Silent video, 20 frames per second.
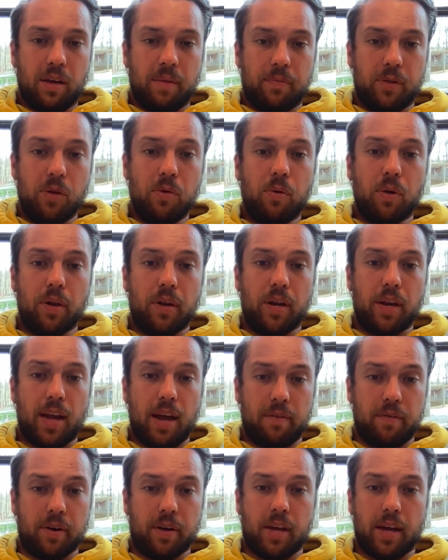you will
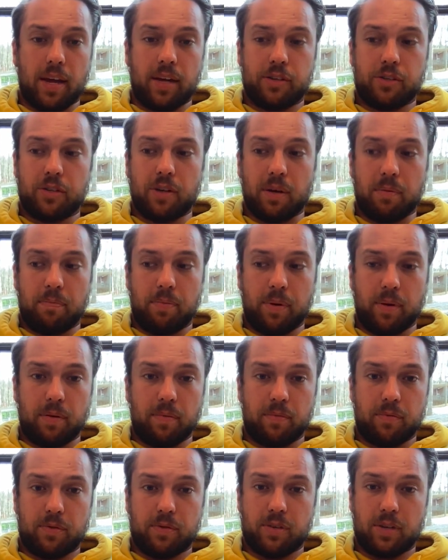never catch a
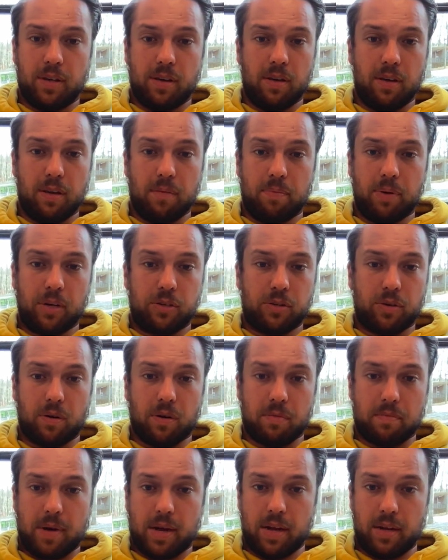see a picture
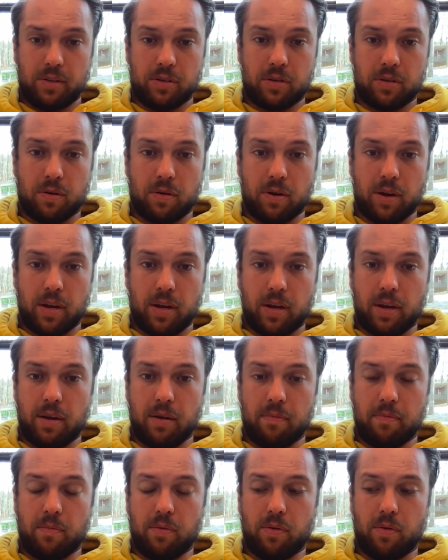on my Instagram